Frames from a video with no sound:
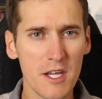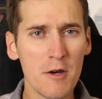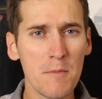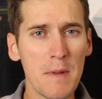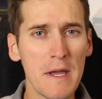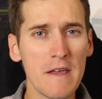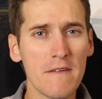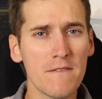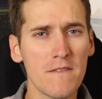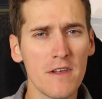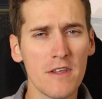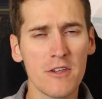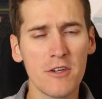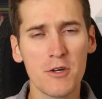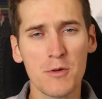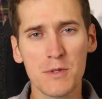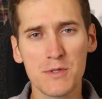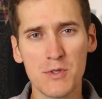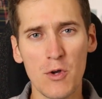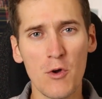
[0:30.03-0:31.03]
Their bank
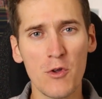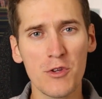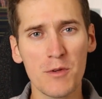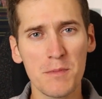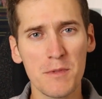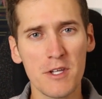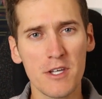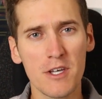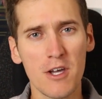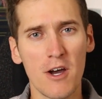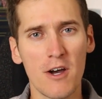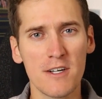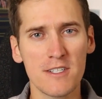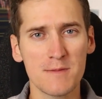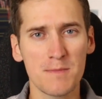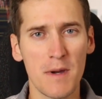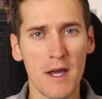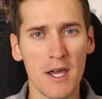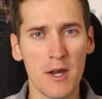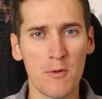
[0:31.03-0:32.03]
failure was ultimately
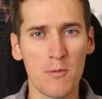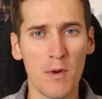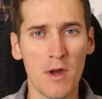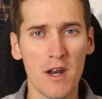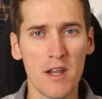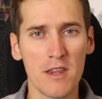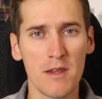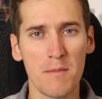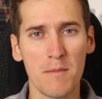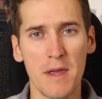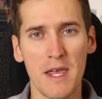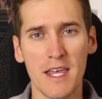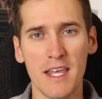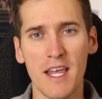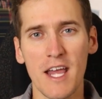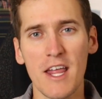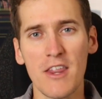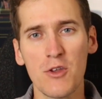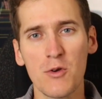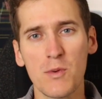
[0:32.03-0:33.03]
caused by a run on the
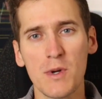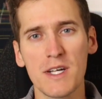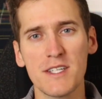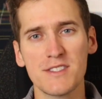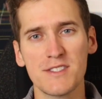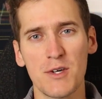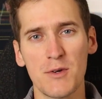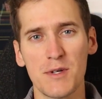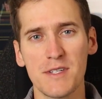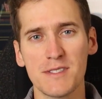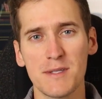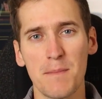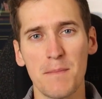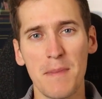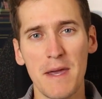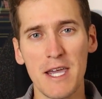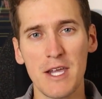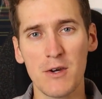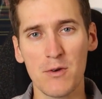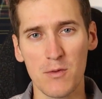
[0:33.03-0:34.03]
bank, otherwise known as a
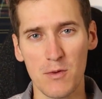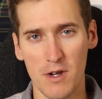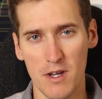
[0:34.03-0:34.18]
bank